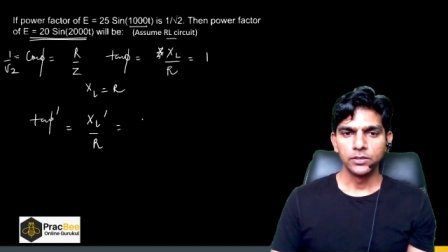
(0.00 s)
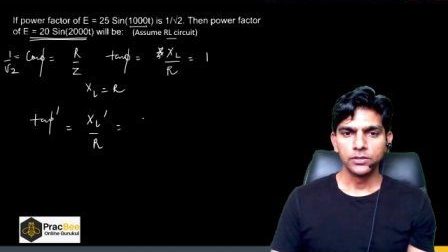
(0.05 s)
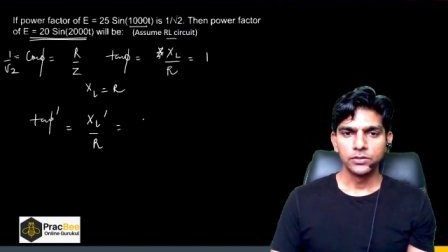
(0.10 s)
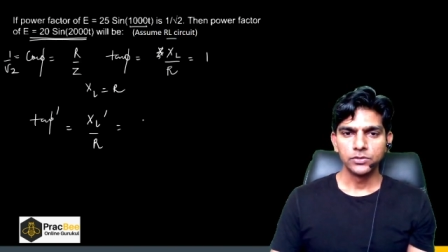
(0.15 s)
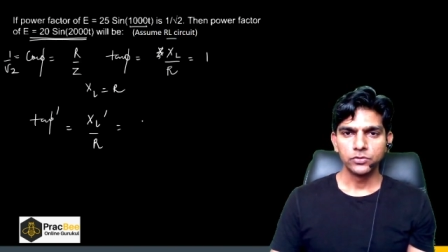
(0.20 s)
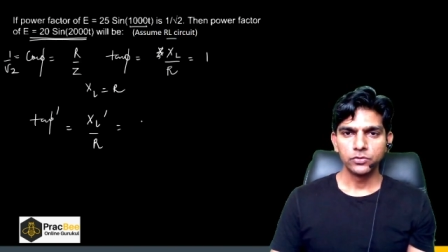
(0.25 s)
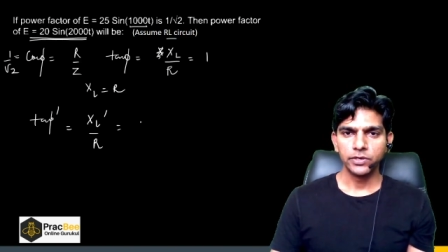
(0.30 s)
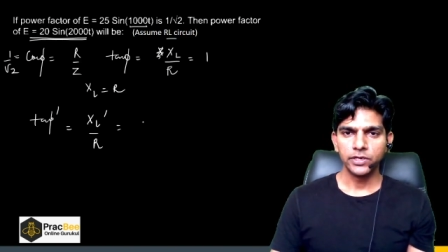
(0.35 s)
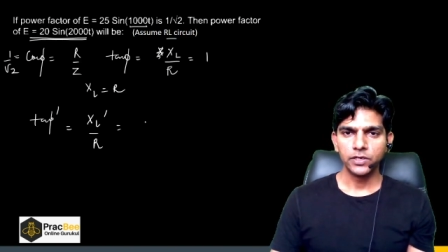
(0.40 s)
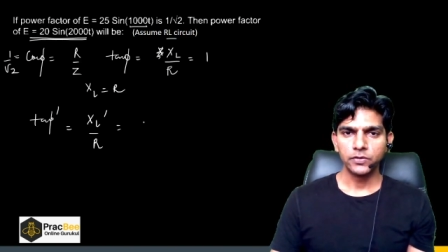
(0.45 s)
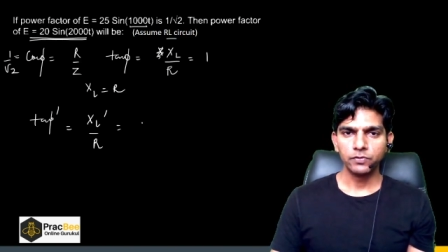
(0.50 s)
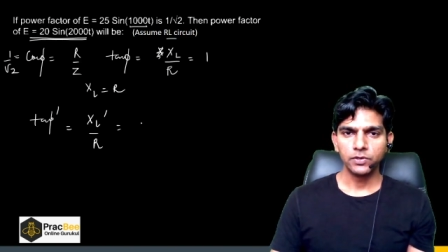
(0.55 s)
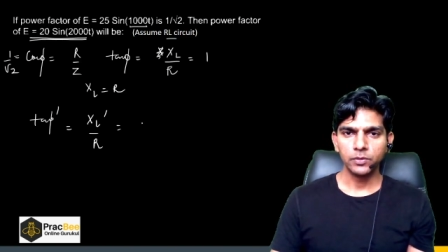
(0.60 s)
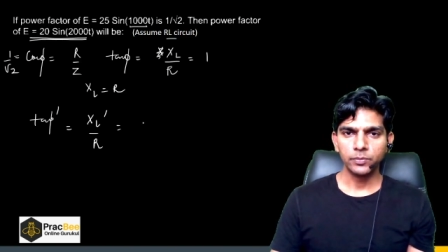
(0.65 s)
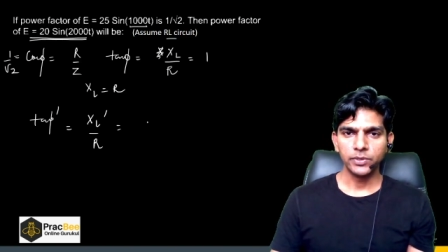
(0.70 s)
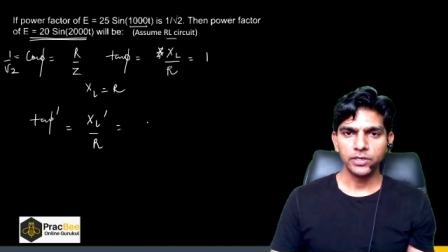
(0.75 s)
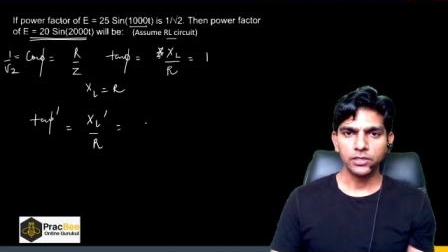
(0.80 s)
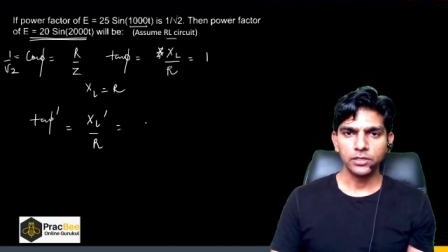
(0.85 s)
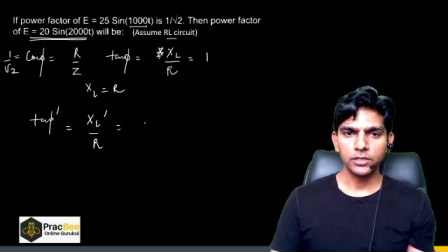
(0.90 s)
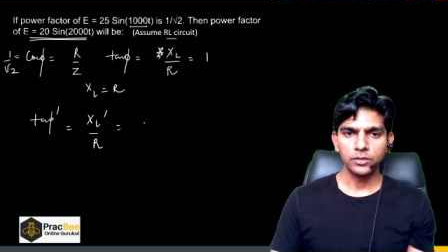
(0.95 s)
So it will
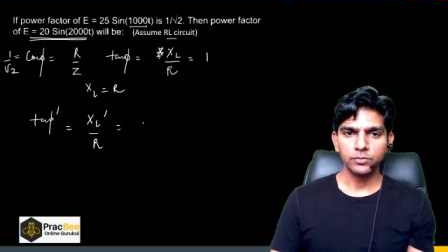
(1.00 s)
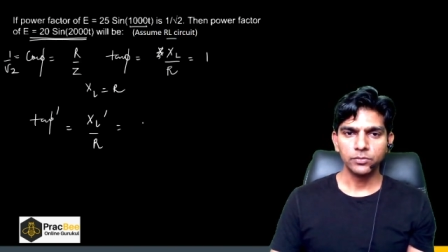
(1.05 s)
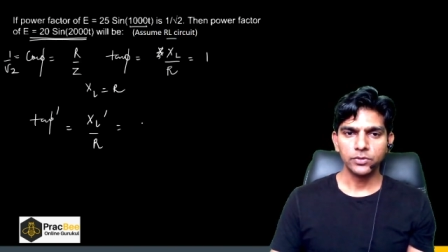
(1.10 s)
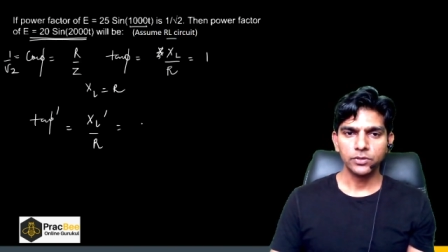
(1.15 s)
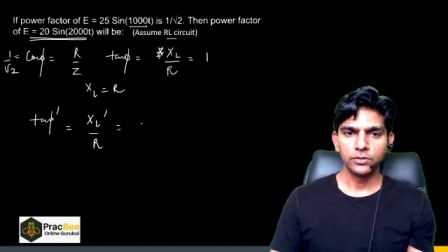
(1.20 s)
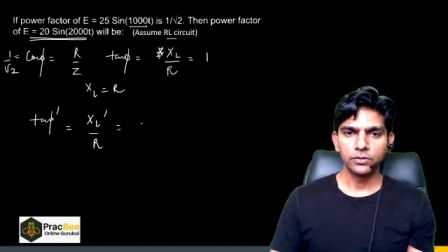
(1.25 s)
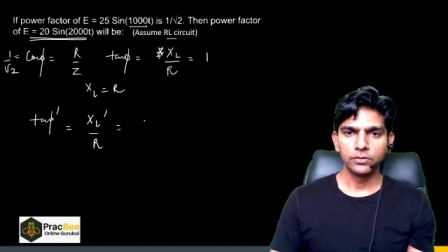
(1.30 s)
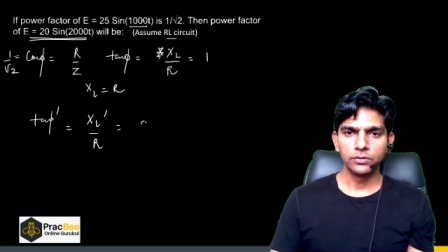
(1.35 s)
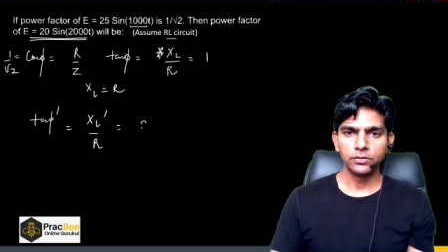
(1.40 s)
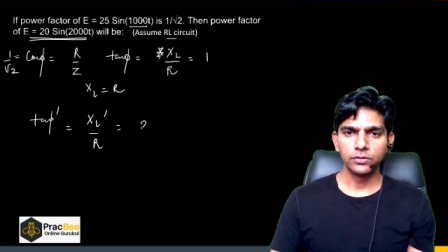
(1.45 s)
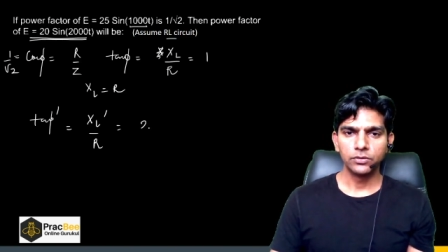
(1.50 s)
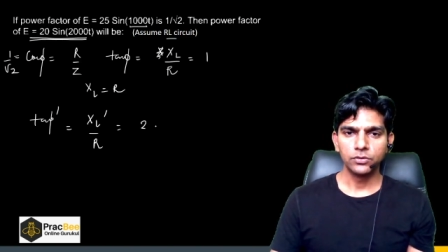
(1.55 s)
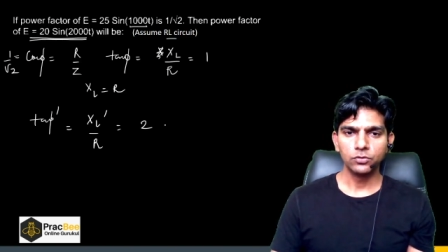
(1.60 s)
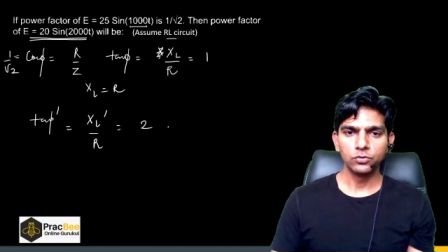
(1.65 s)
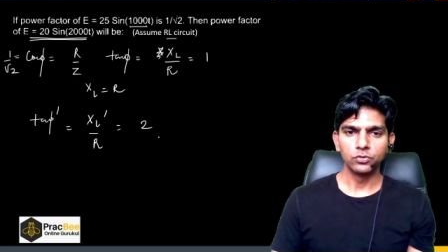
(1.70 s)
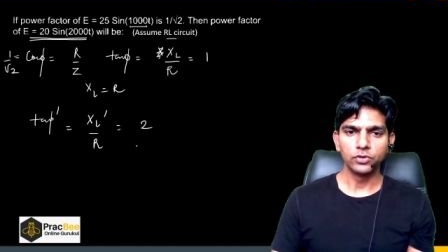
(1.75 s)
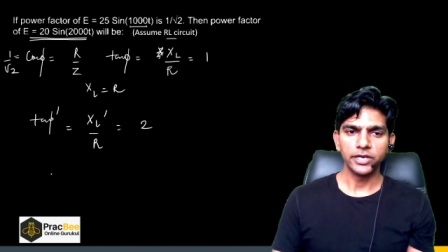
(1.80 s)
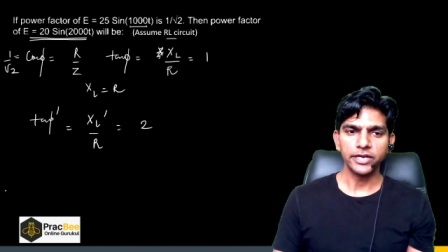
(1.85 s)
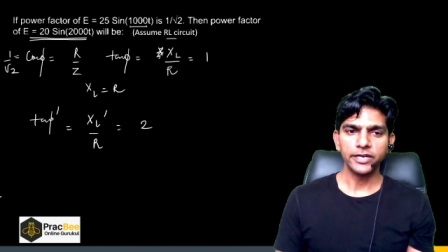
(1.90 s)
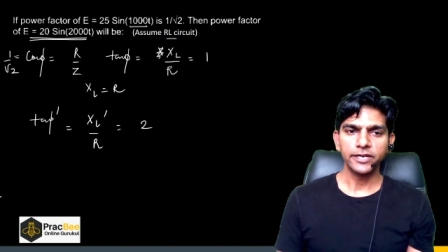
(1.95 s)
become
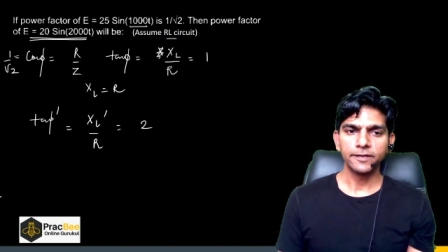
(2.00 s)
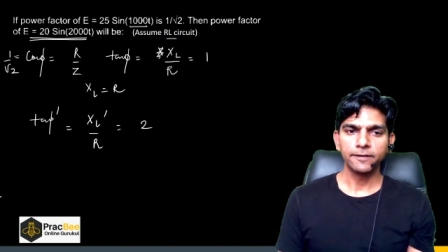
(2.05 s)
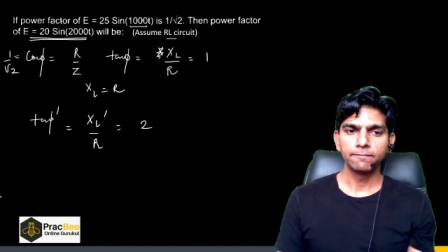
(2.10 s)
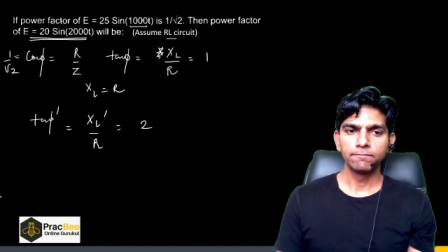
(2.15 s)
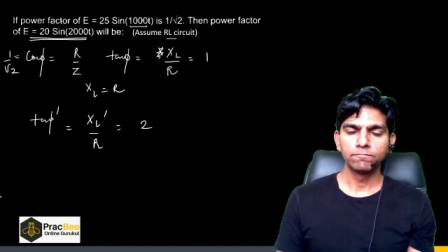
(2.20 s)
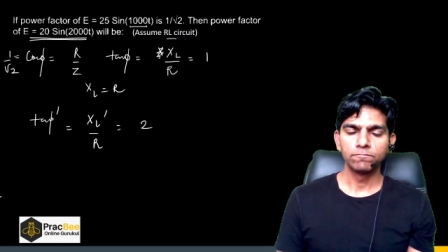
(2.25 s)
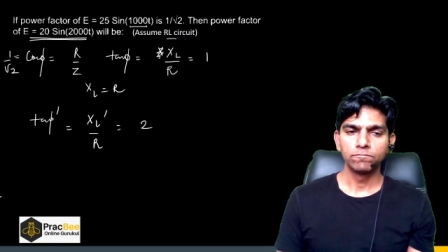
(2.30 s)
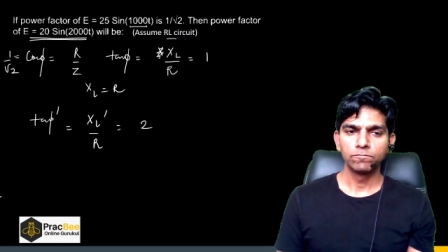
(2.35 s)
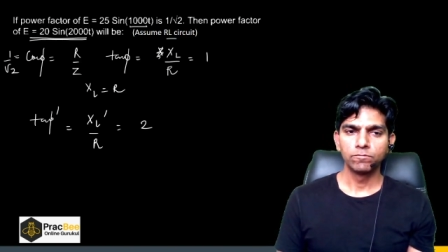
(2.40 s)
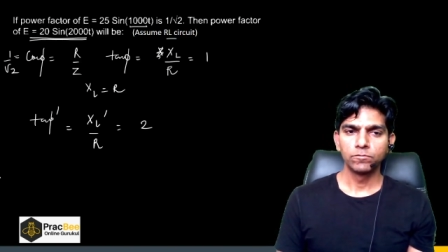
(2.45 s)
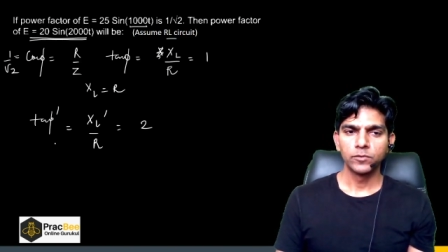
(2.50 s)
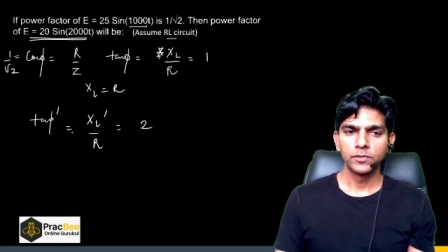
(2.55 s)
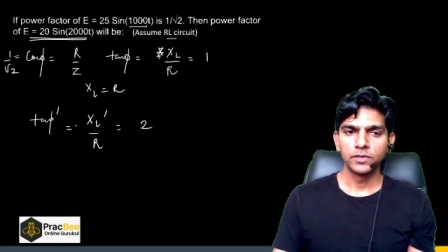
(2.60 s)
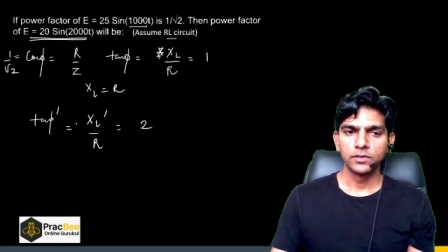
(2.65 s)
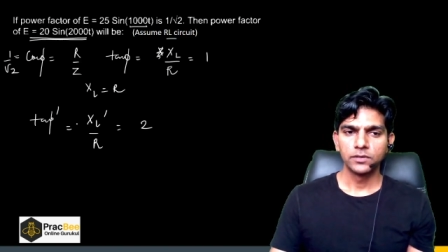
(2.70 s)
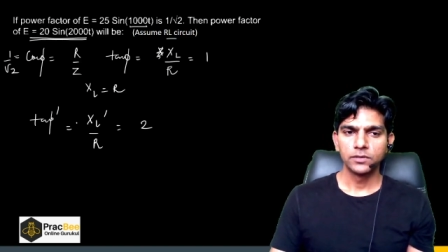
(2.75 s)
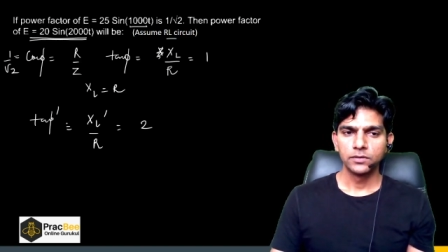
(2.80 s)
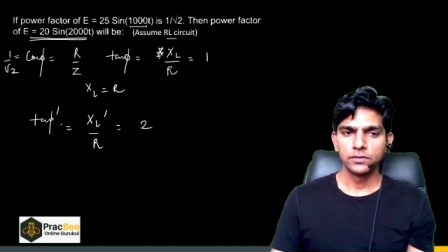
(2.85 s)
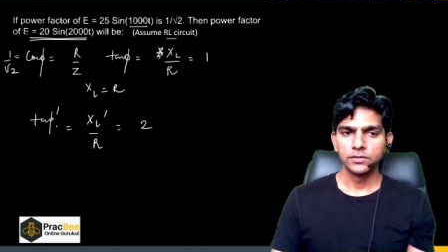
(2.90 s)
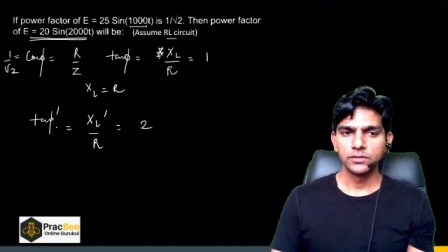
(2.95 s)
2, right?
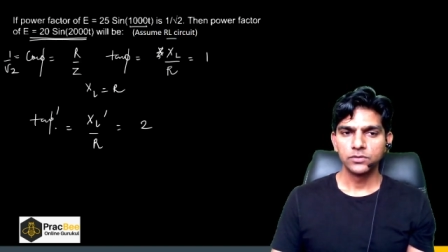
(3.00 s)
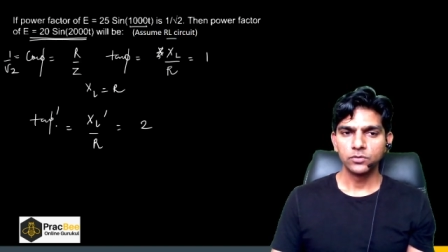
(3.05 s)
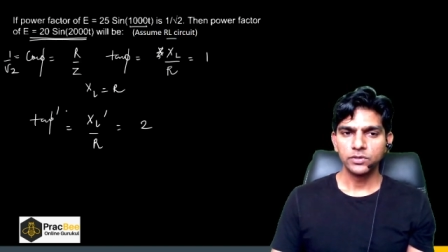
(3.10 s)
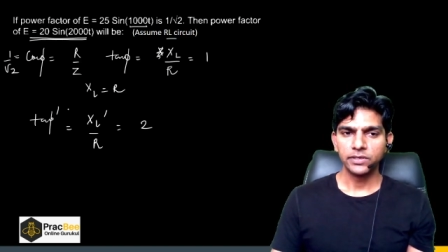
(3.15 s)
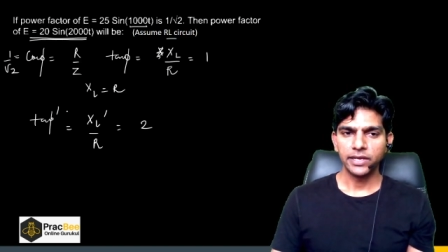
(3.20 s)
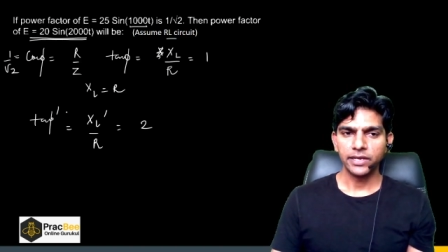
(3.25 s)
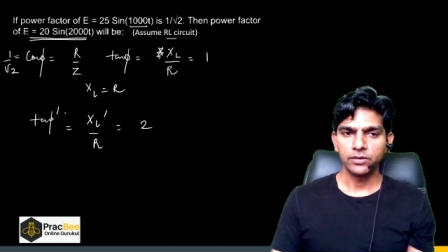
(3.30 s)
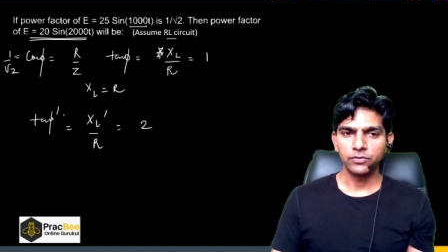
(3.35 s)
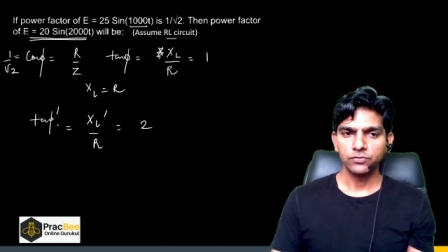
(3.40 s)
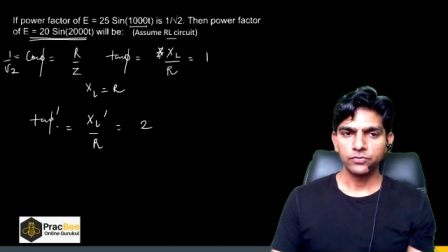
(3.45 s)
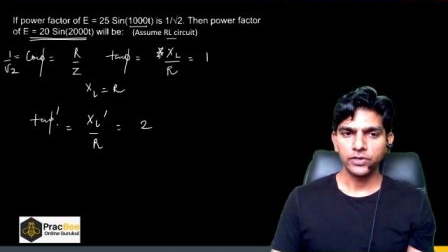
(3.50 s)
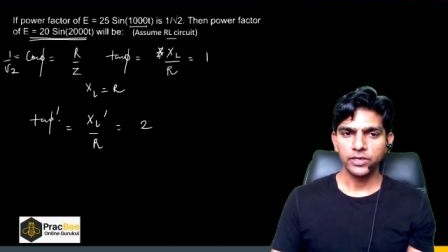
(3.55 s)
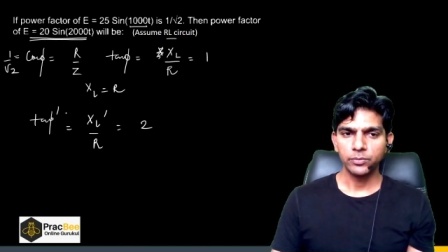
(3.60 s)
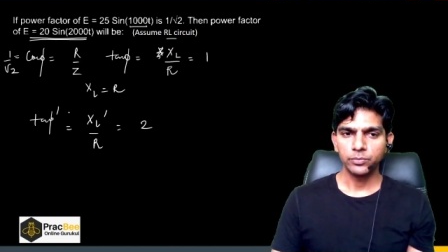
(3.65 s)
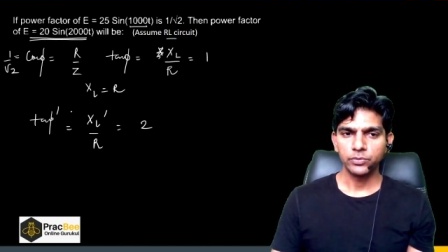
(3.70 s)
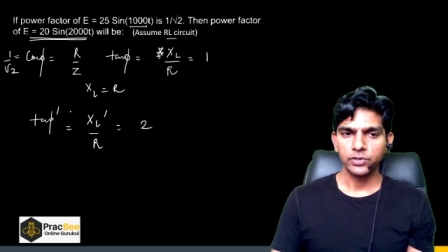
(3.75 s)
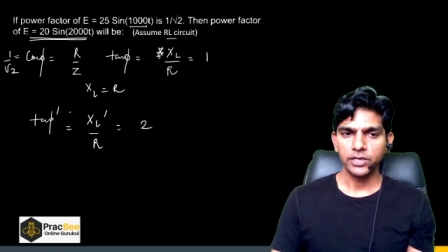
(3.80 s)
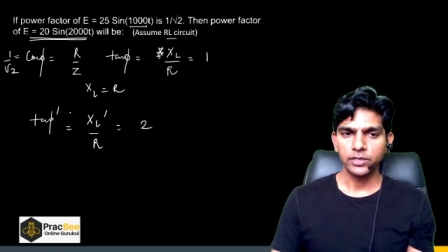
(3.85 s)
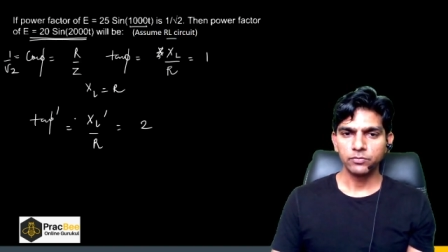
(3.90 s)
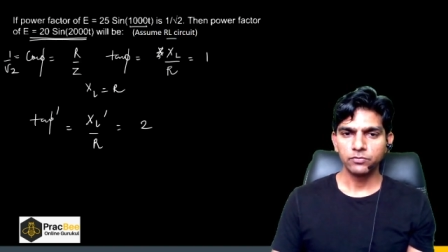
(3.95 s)
So tan phi
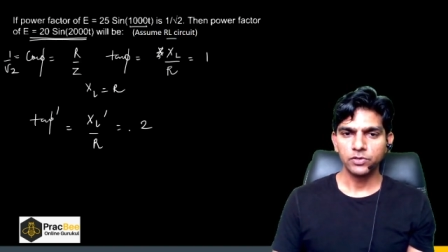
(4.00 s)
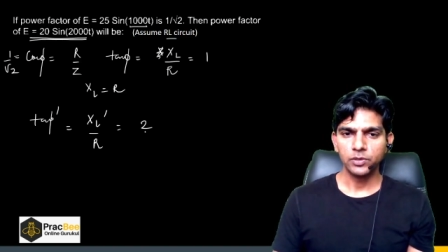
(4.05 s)
prime will